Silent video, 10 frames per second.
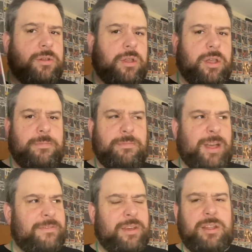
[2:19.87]
um,
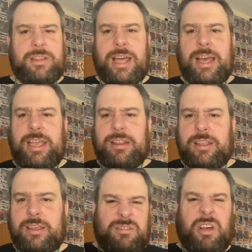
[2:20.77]
I've heard that in
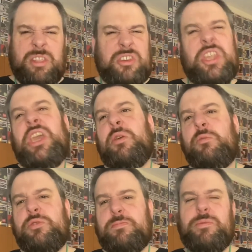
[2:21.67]
the, not the news,